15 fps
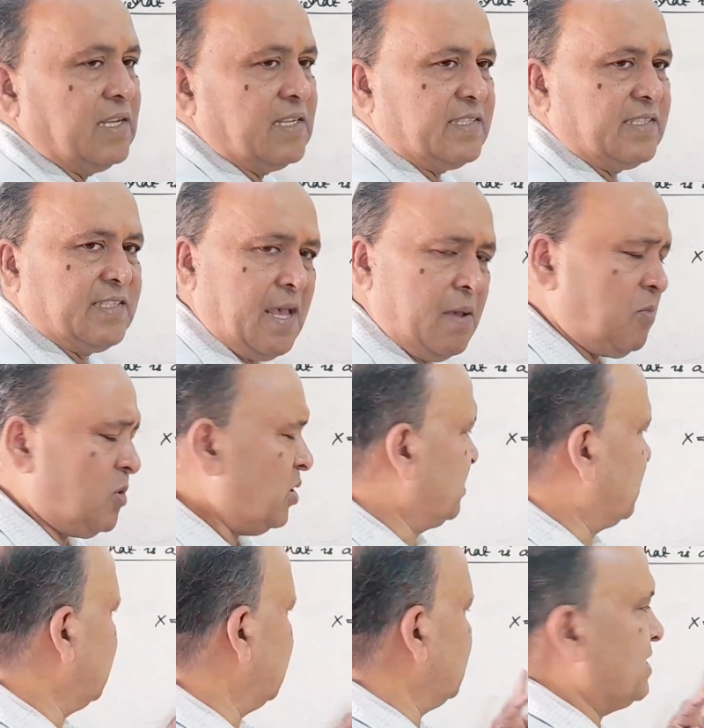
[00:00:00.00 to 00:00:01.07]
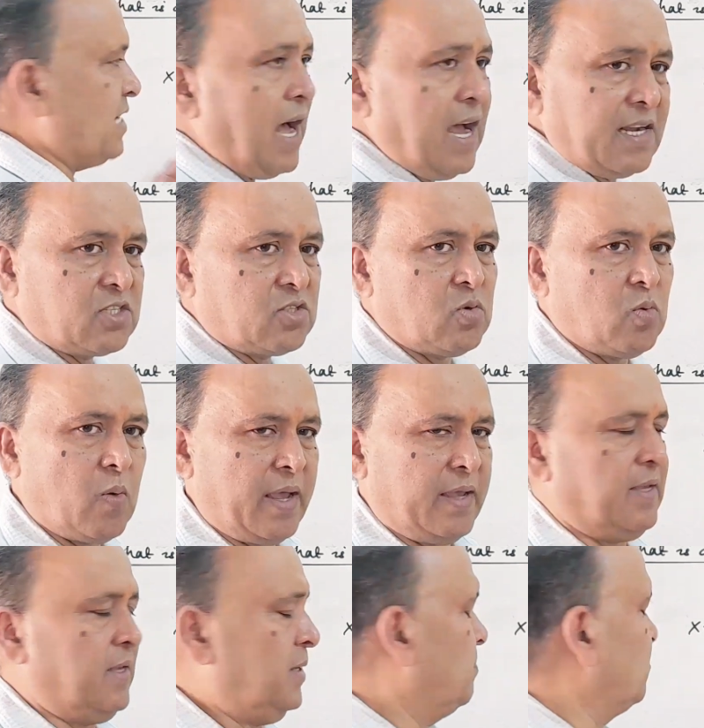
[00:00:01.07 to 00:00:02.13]
Same question is asked to
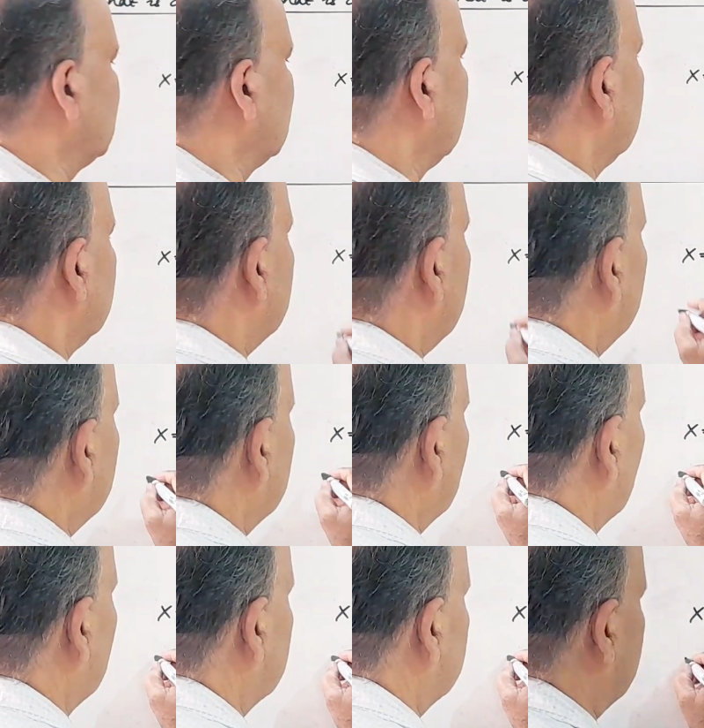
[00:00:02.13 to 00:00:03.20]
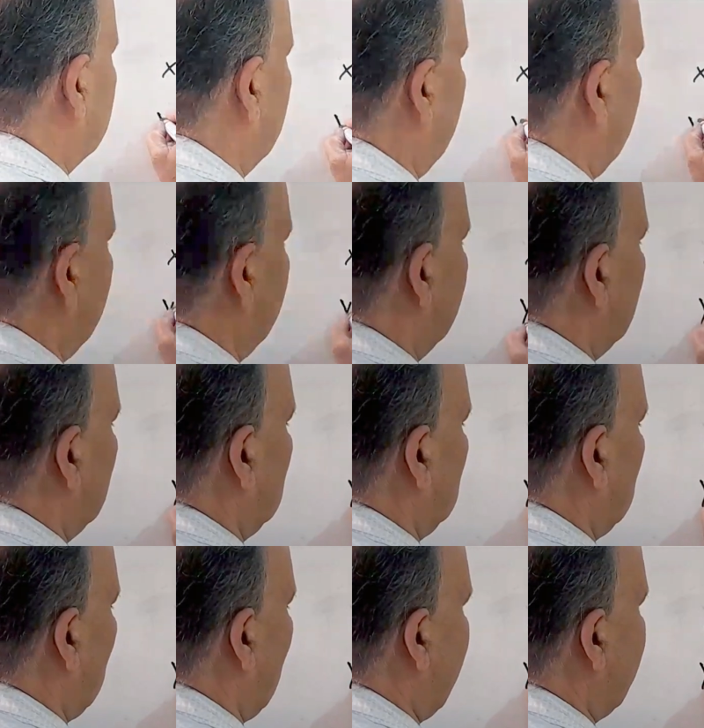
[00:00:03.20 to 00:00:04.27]
Y, then it will say,
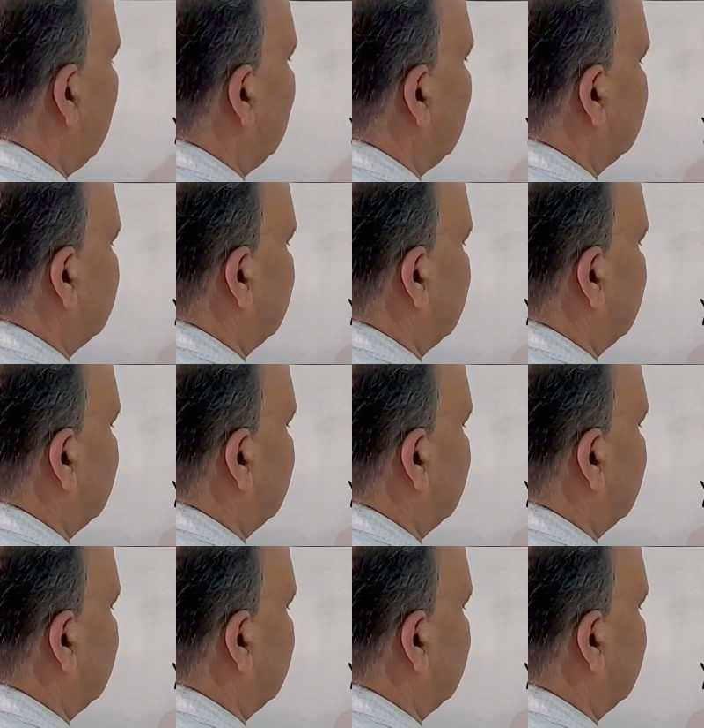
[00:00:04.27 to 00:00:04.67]
Y will